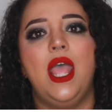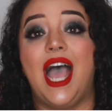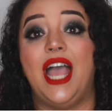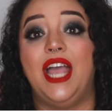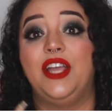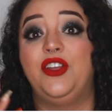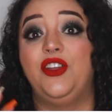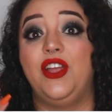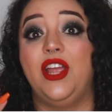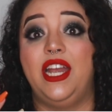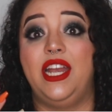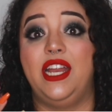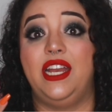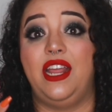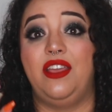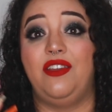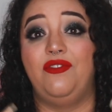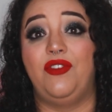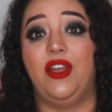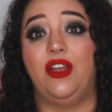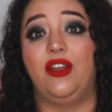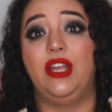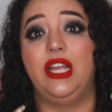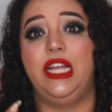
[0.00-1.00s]
I created a
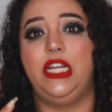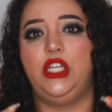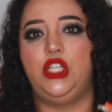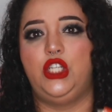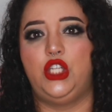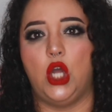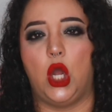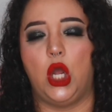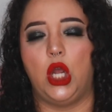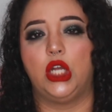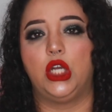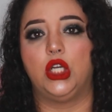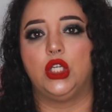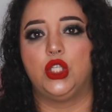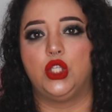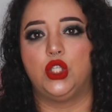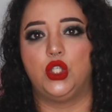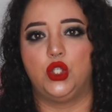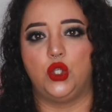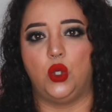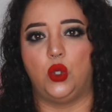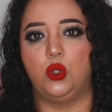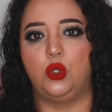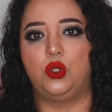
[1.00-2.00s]
very dark,
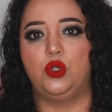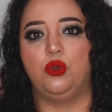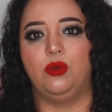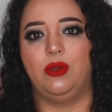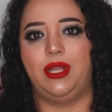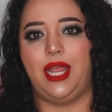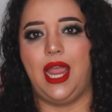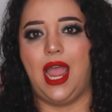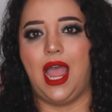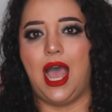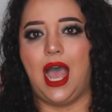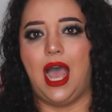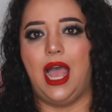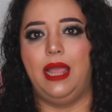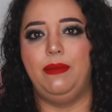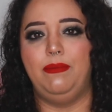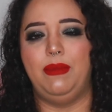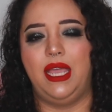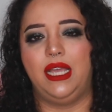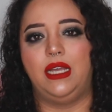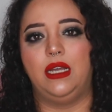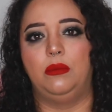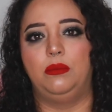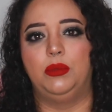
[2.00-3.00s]
sultry eye
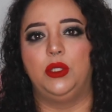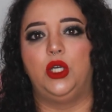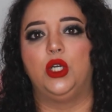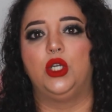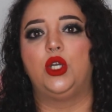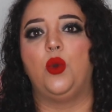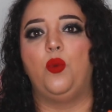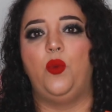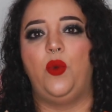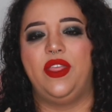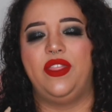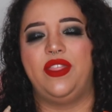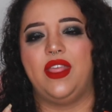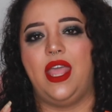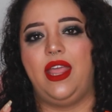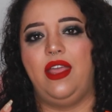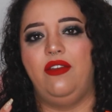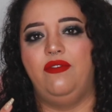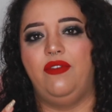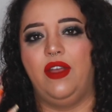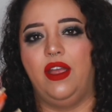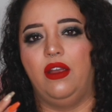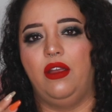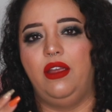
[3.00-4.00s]
makeup look with a
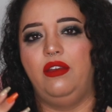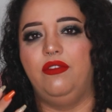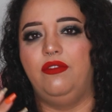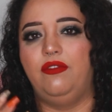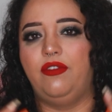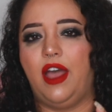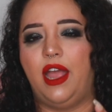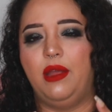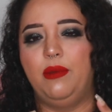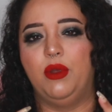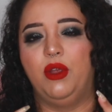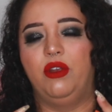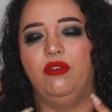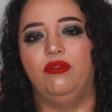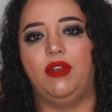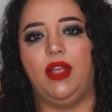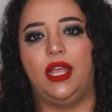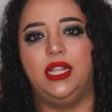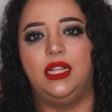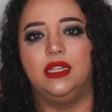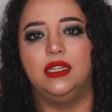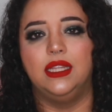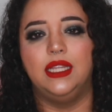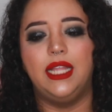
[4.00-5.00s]
very vibrant
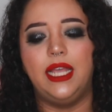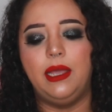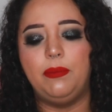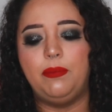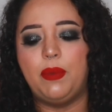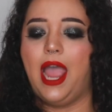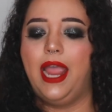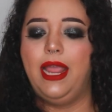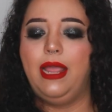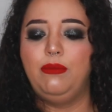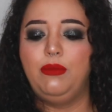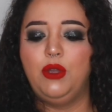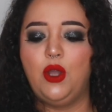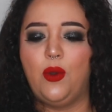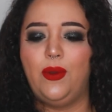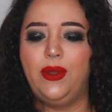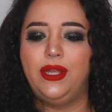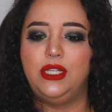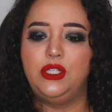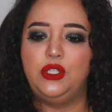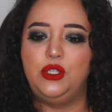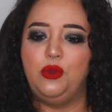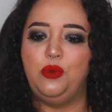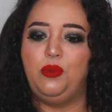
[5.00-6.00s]
red lip. I am
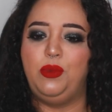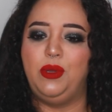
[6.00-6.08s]
going to